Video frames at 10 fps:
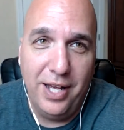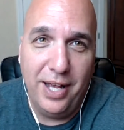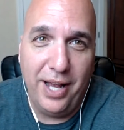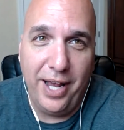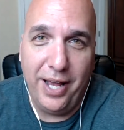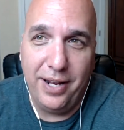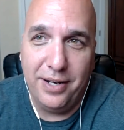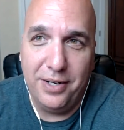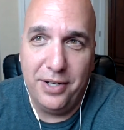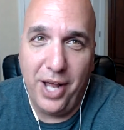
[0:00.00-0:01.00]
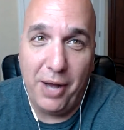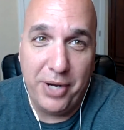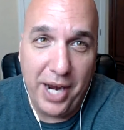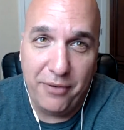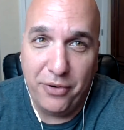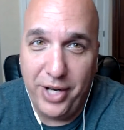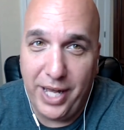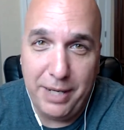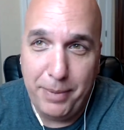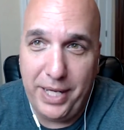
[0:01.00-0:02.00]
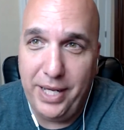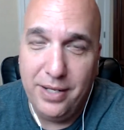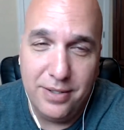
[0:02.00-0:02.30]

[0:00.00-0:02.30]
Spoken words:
and how careful he had to be.